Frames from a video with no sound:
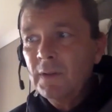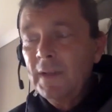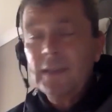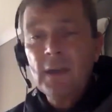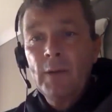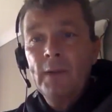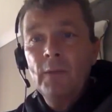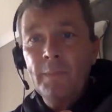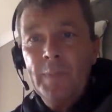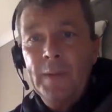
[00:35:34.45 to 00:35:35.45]
That's how I
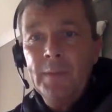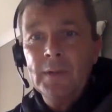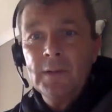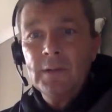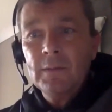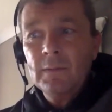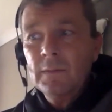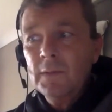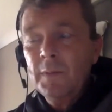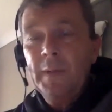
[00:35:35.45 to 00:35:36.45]
want people
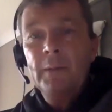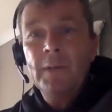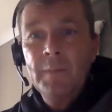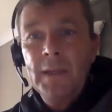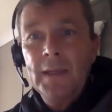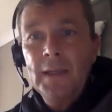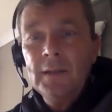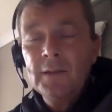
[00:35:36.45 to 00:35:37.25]
to be with me,